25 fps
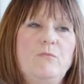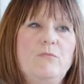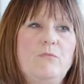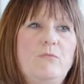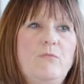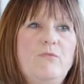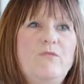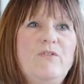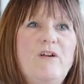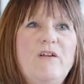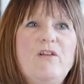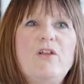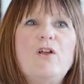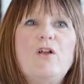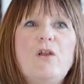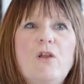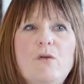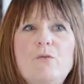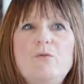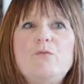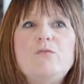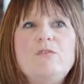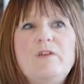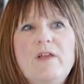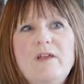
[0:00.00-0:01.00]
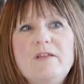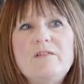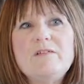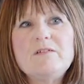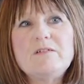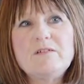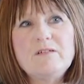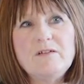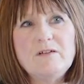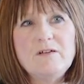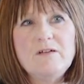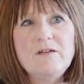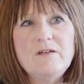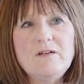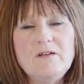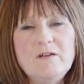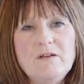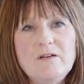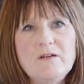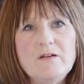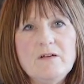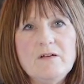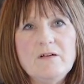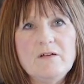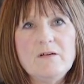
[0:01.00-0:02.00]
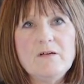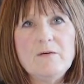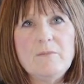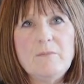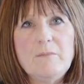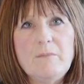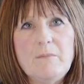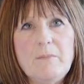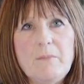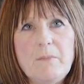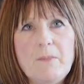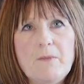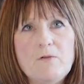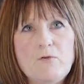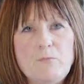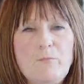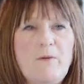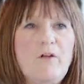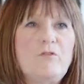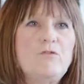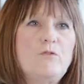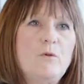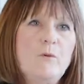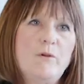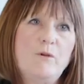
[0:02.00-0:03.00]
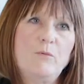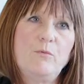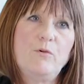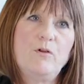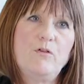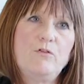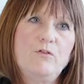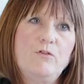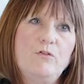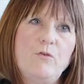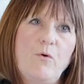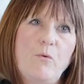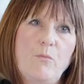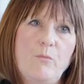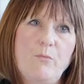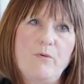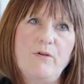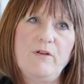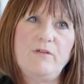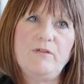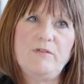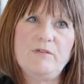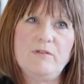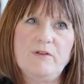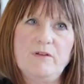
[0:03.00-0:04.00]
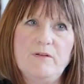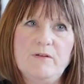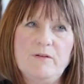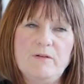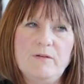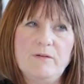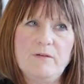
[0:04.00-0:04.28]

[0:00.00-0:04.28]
We're very close knit. Especially when I worked at Dalton Printing.